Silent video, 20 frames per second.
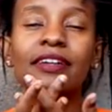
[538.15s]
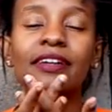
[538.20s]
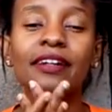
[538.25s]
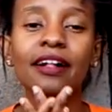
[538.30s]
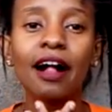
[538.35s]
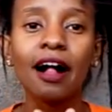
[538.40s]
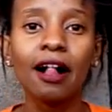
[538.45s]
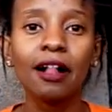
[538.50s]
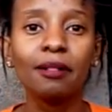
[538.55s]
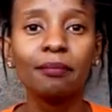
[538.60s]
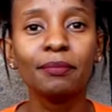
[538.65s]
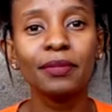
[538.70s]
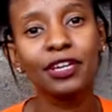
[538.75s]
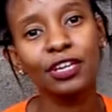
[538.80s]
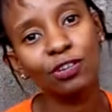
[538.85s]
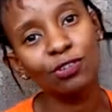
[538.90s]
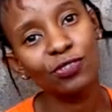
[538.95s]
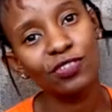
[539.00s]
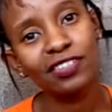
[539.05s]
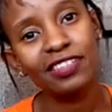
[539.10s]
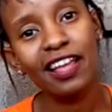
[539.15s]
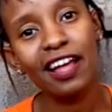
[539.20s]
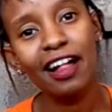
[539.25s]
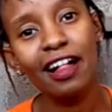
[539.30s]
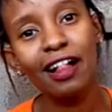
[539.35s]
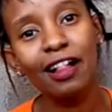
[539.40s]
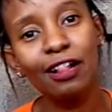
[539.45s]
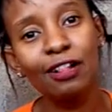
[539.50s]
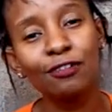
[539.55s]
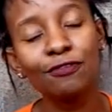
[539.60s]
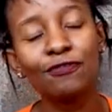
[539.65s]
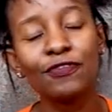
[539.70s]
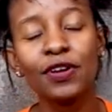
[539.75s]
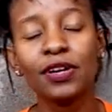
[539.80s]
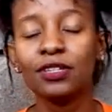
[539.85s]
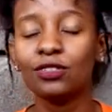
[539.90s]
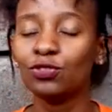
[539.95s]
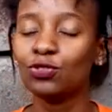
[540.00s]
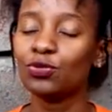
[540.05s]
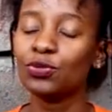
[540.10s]
calming yourself
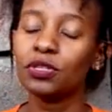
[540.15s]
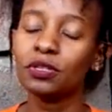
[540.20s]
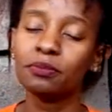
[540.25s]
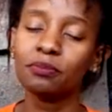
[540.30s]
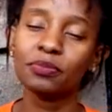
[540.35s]
and doing